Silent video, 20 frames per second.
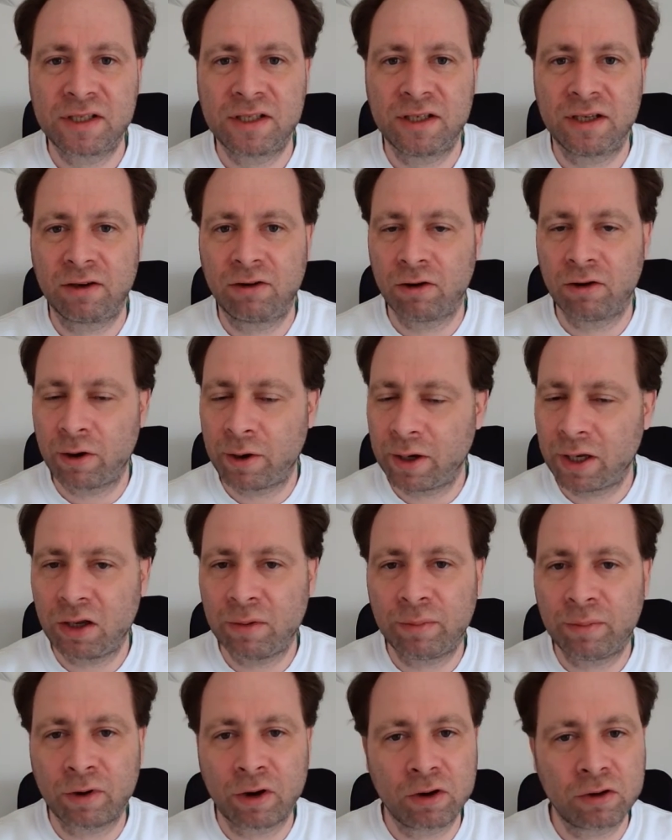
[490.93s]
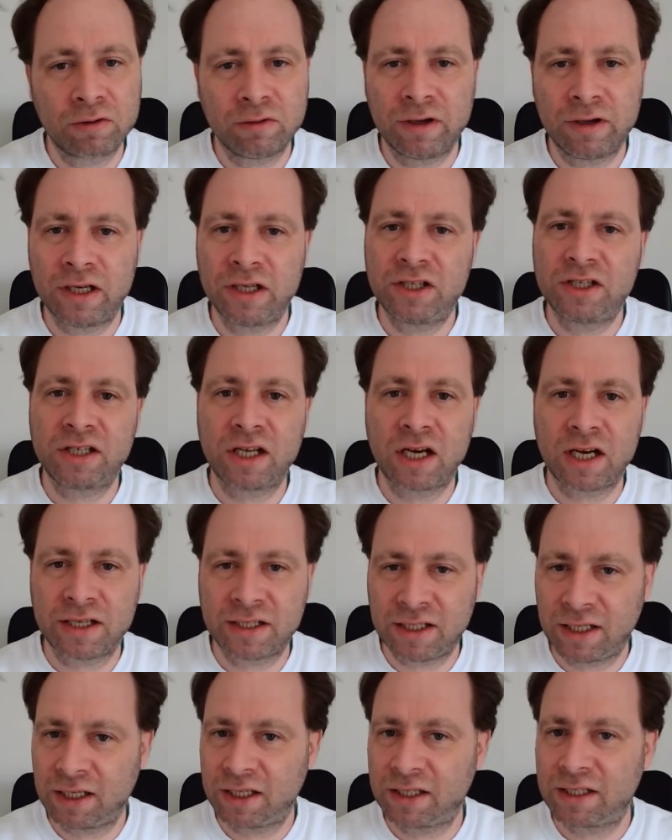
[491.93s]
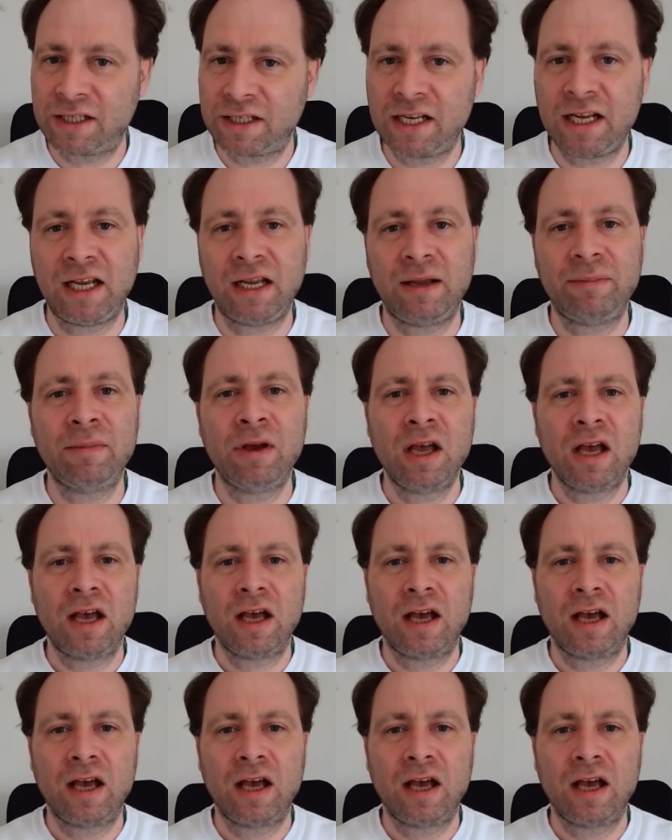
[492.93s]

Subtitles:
to growing your brokerage, starting a team,